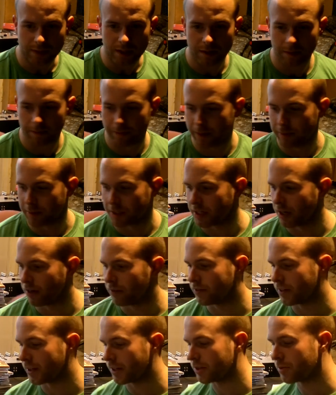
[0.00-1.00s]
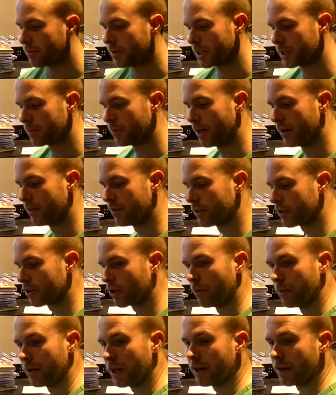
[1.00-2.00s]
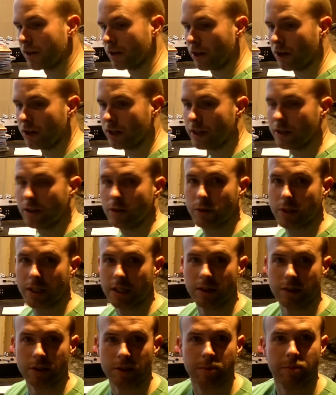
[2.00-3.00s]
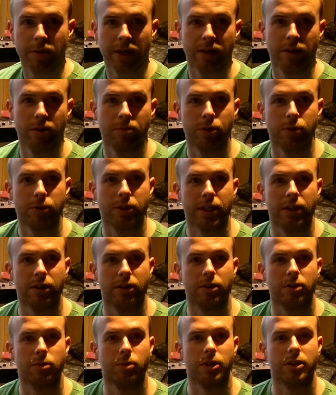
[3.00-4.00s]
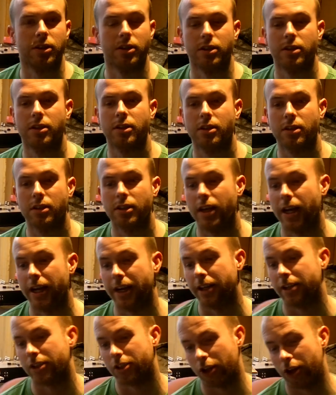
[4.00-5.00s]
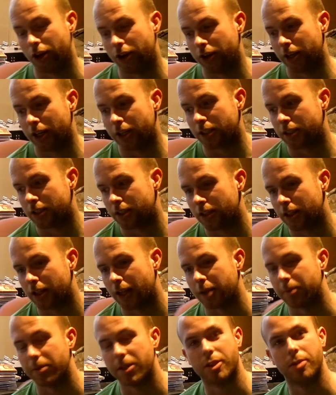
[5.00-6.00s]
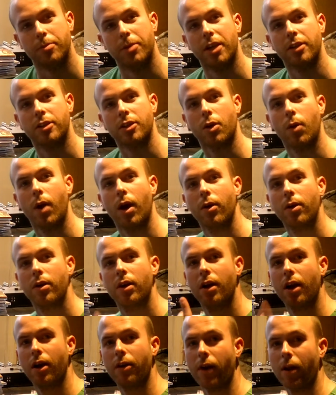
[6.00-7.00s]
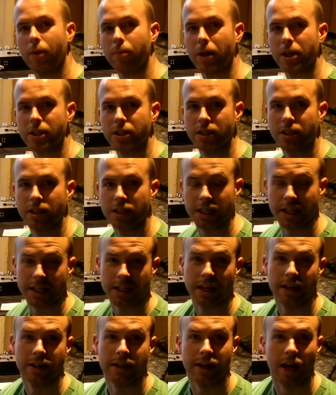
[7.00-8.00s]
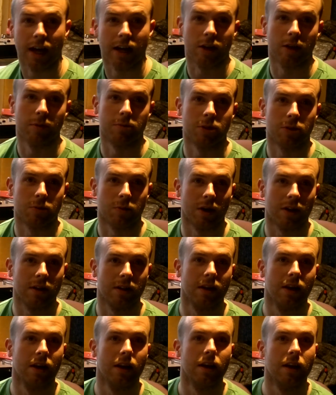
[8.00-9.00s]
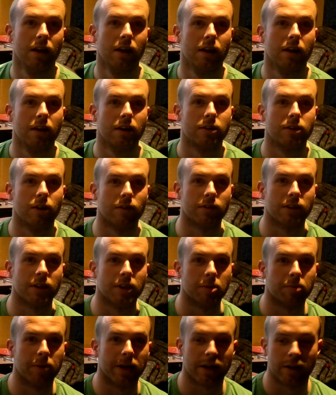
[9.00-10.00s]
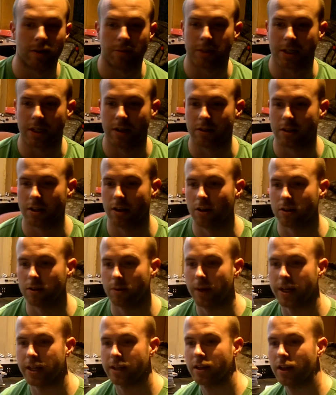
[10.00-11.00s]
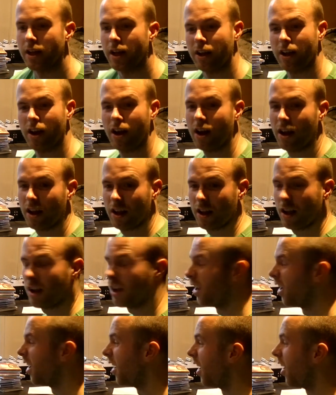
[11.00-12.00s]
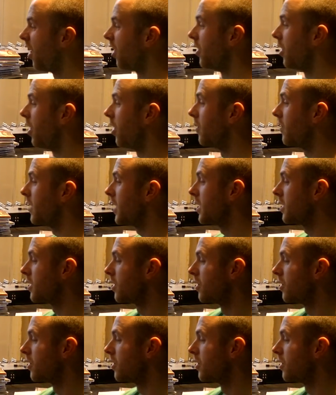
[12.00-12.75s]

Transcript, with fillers: me myself, it gives me experience coming in and learning new skills, picking up new skills, which has, in, in turn has led me to be able to go out around Manchester DJing in nightclubs as well. So obviously it's picking up skills along the way. And uh, oh no, I think it's a